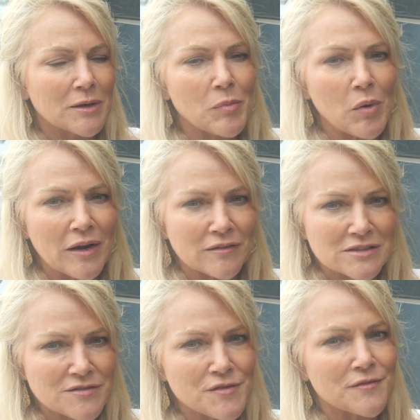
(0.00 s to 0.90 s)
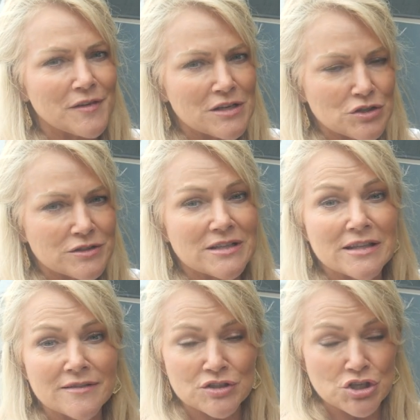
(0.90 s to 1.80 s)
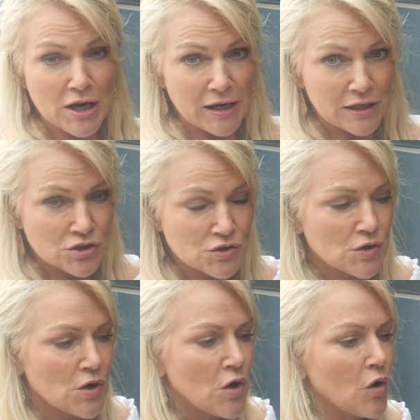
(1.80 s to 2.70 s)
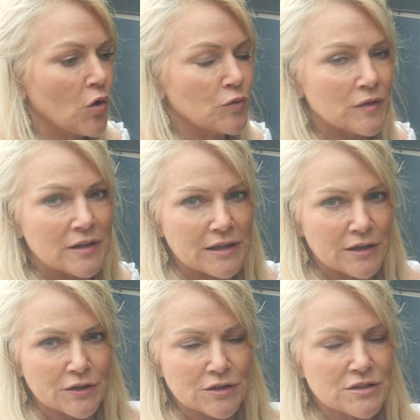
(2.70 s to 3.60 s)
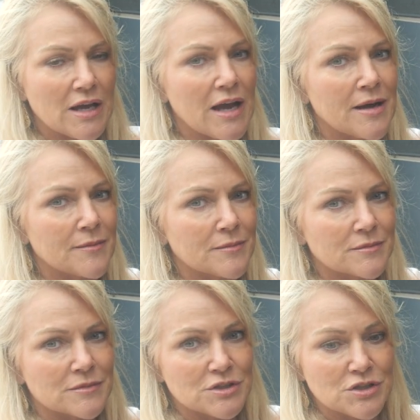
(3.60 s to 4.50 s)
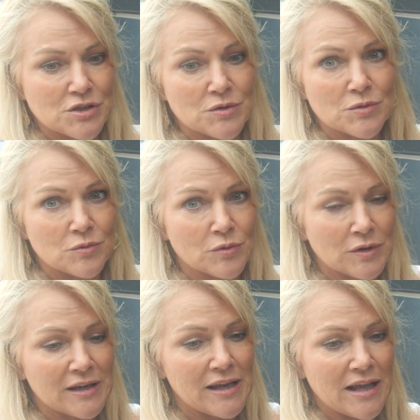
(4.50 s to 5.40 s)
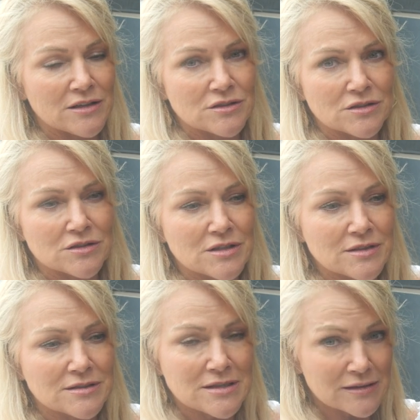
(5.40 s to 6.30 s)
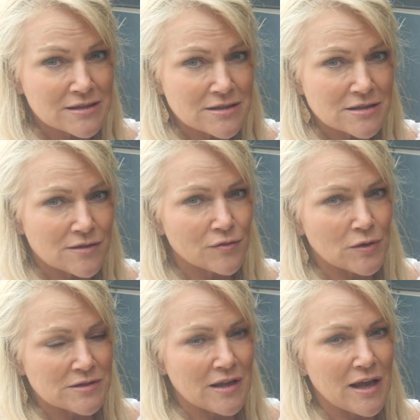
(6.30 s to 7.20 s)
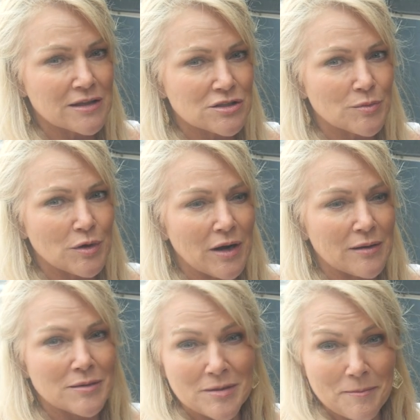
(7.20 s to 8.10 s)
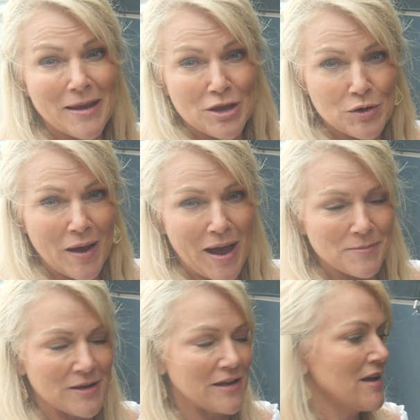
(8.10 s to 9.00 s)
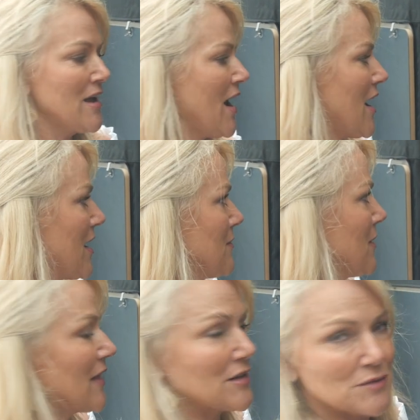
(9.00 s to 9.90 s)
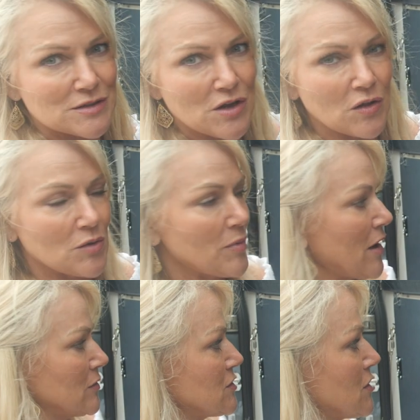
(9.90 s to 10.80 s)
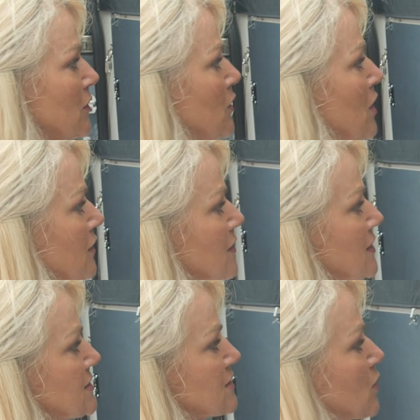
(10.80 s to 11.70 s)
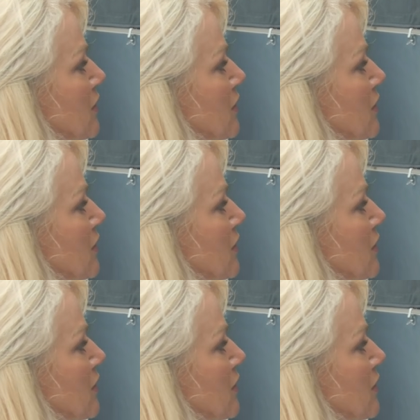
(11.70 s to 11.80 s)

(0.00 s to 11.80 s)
gonna point out different features that they've changed over the years to really to listen to the voice of the customer and to make you happy. And that's what it's all about. So this is